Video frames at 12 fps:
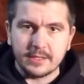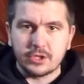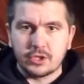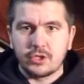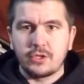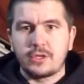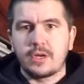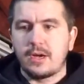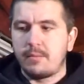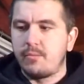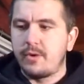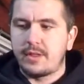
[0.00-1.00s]
This should
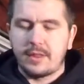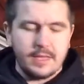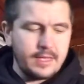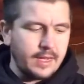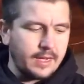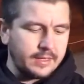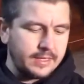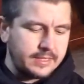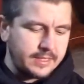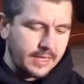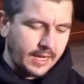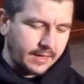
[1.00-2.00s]
come with the
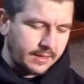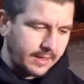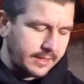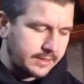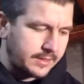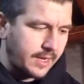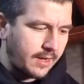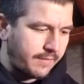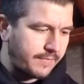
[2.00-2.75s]
LED headlight set.